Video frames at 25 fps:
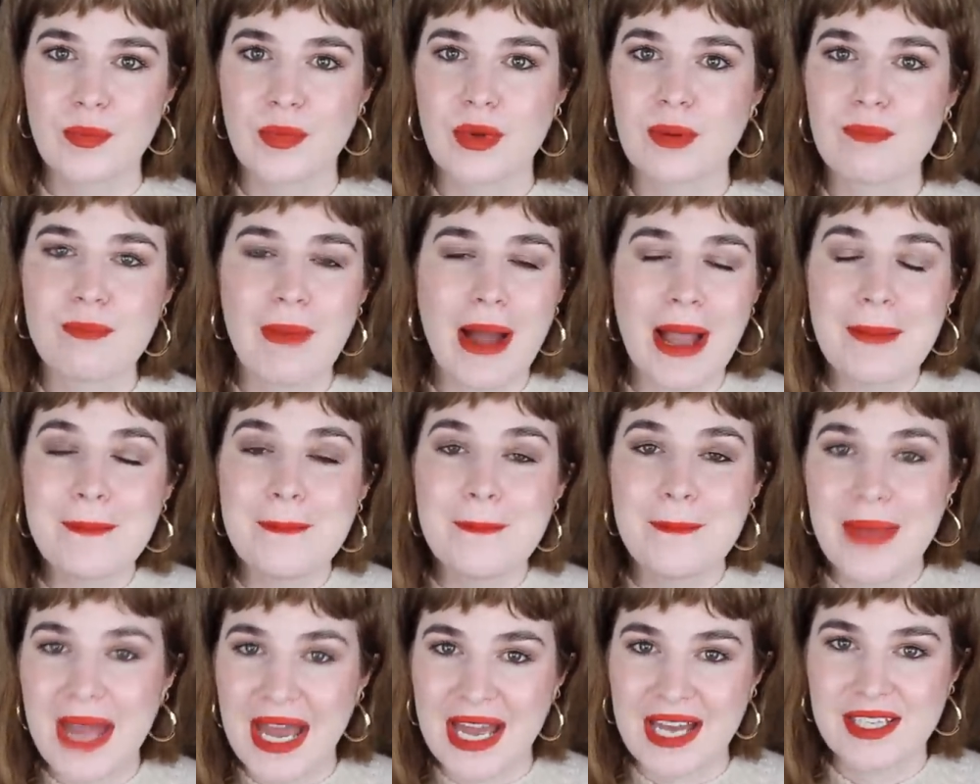my
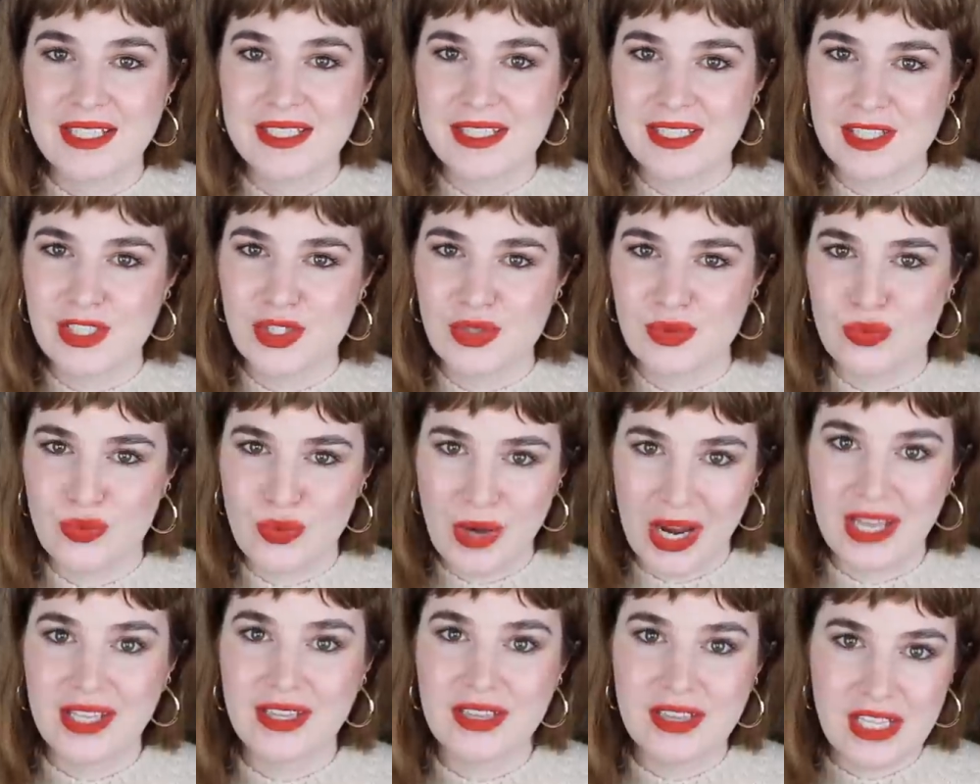best
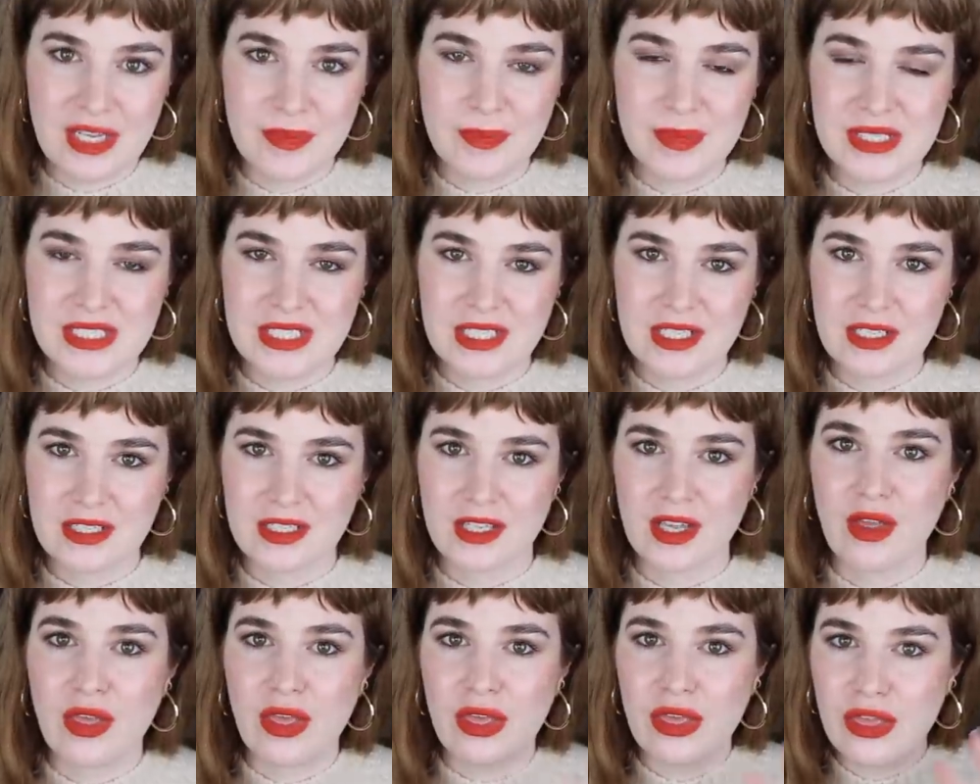red lipstick,
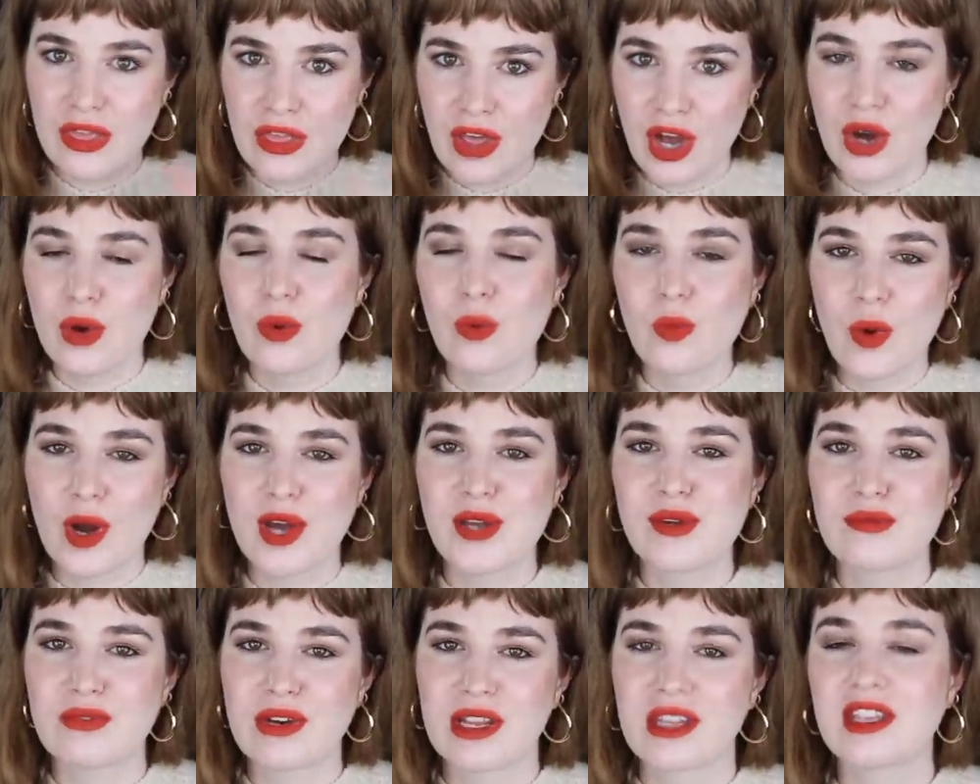like the
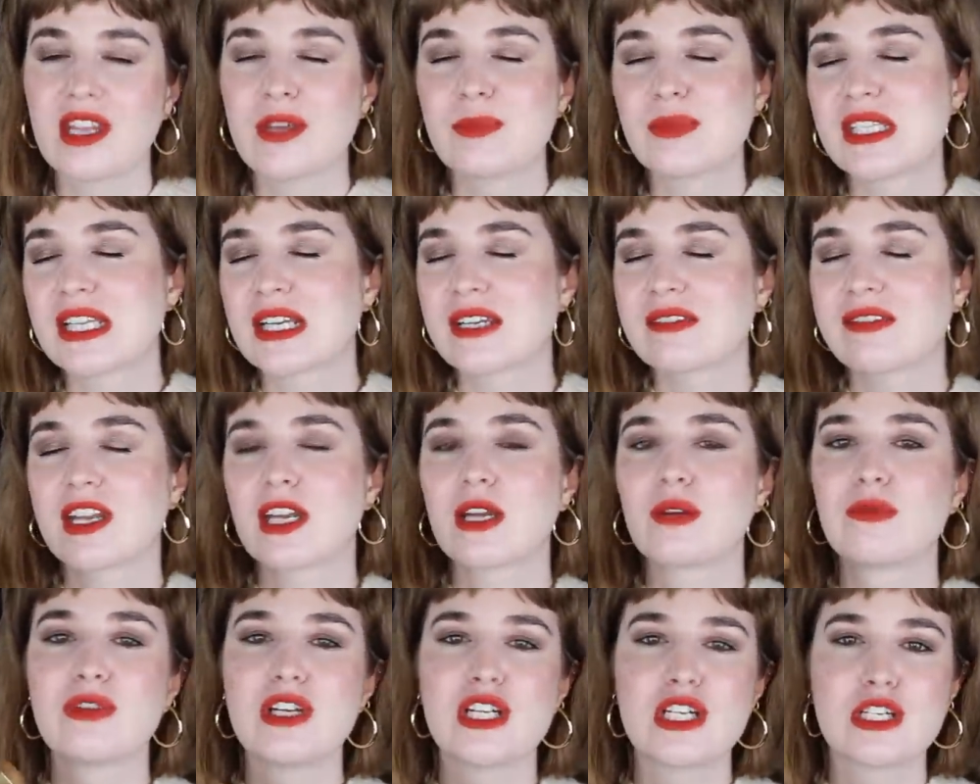one red lipstick that I
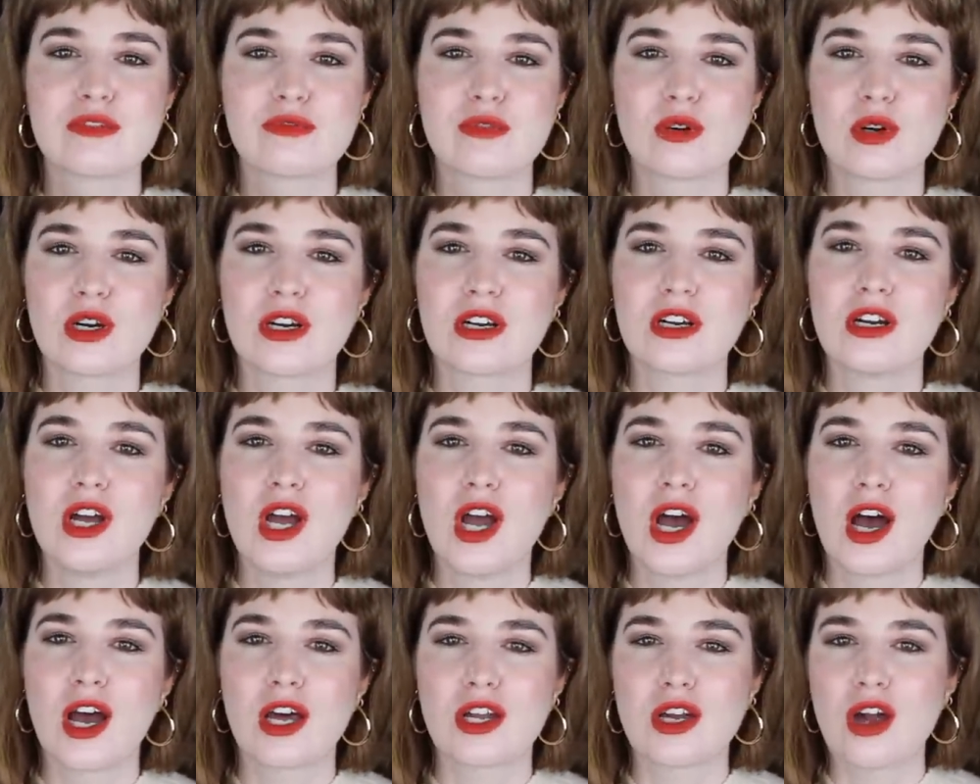reach for
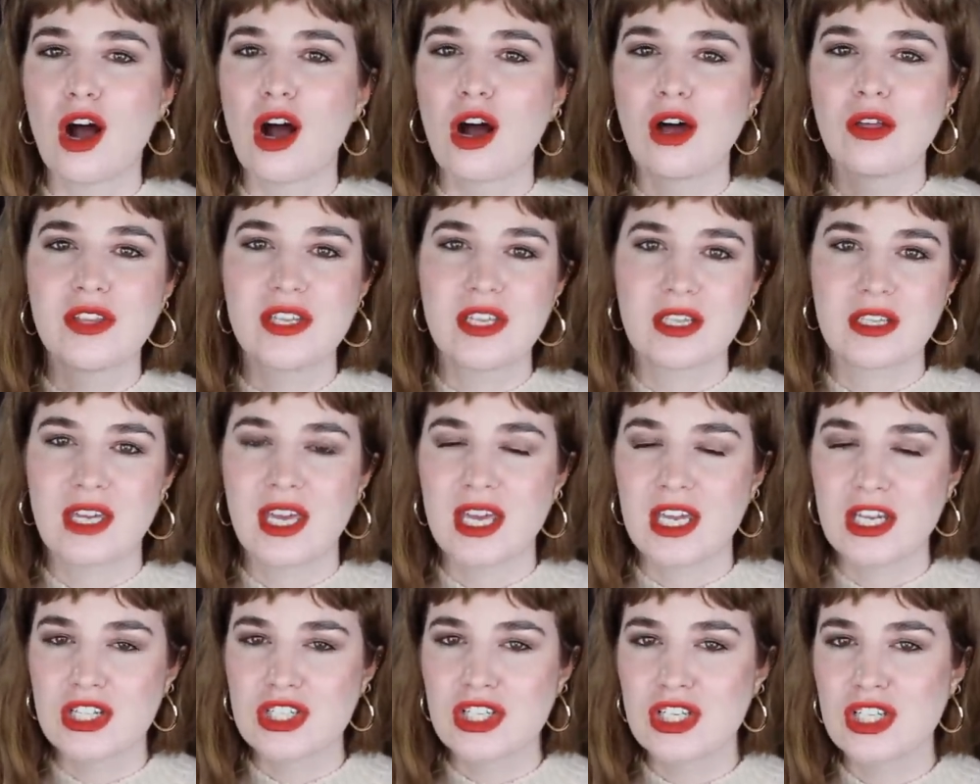on all the
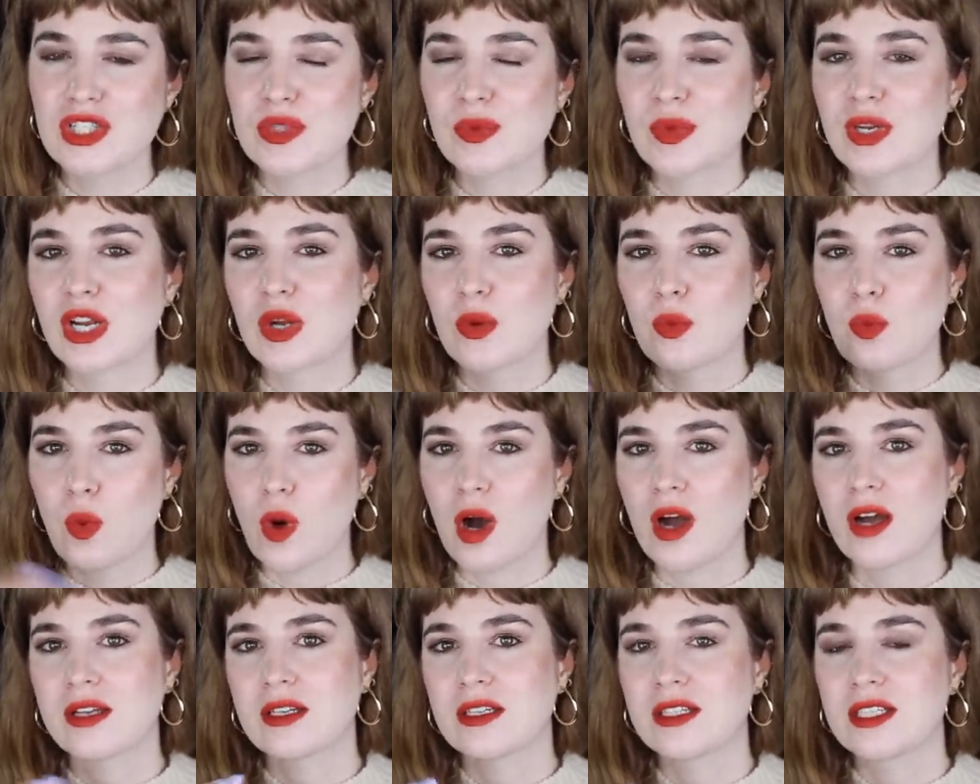occasions when I
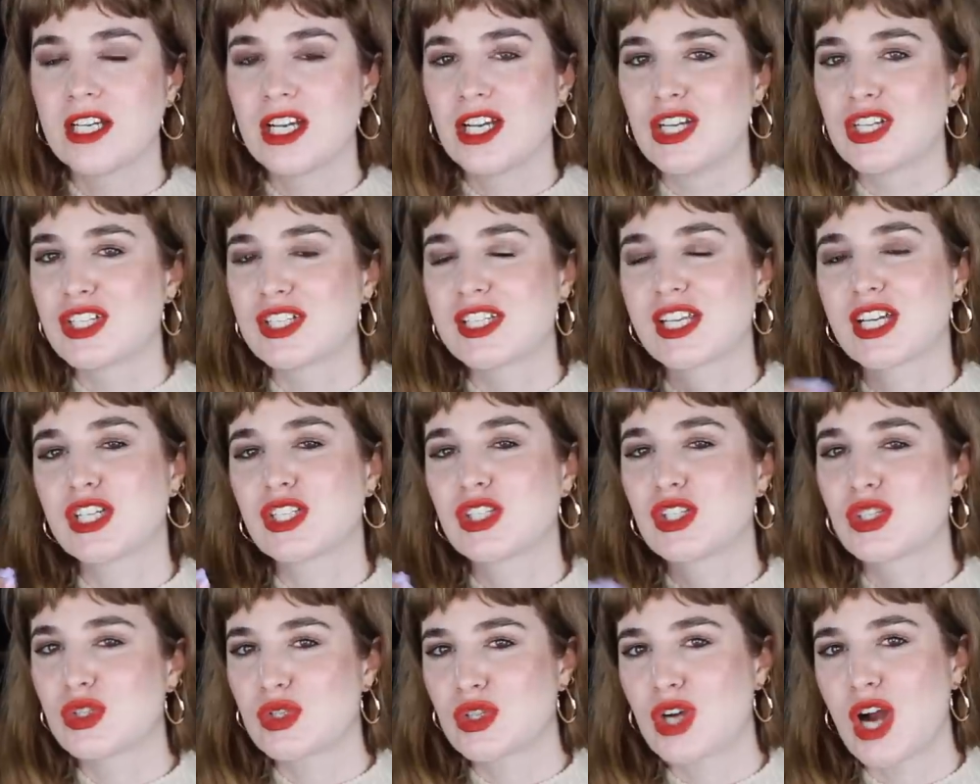want just like a
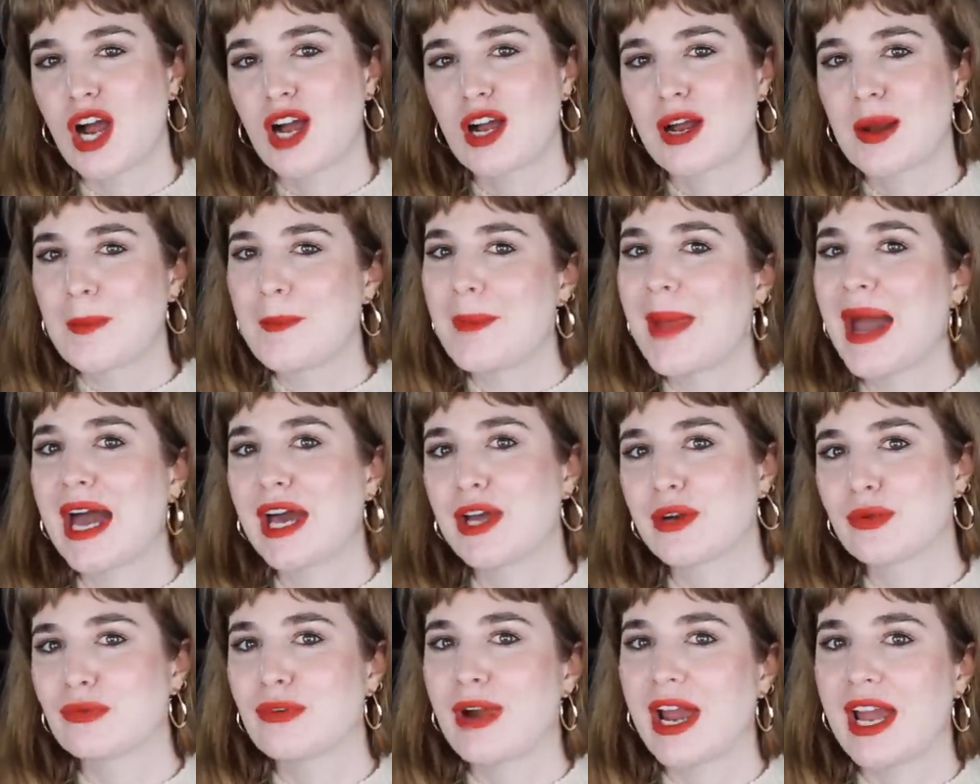strong
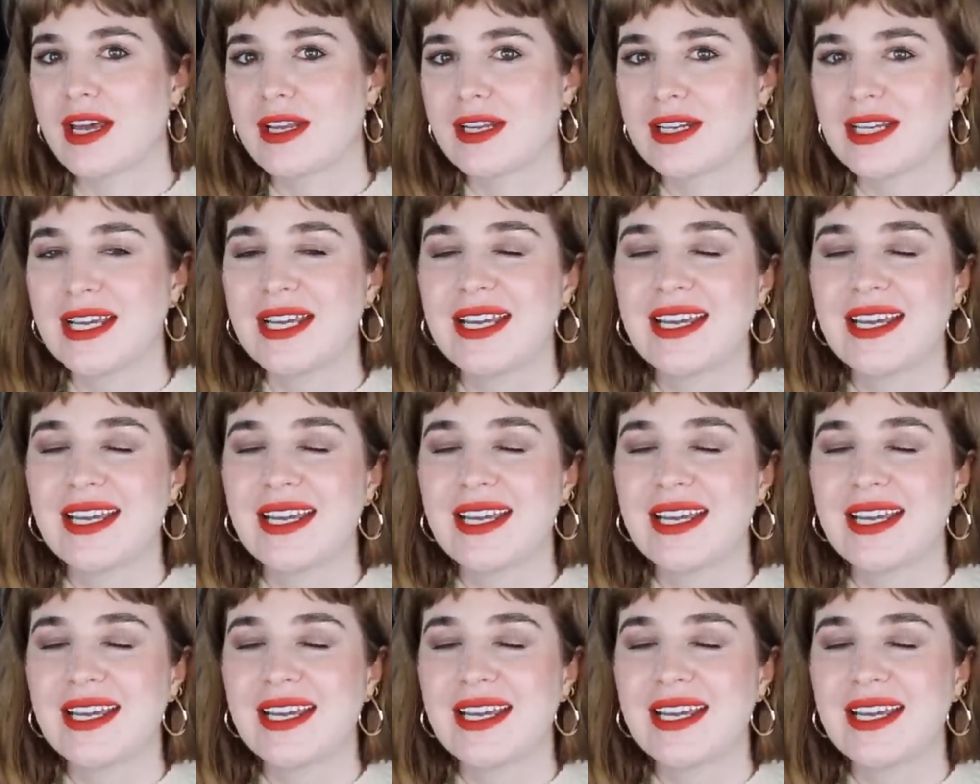matte red.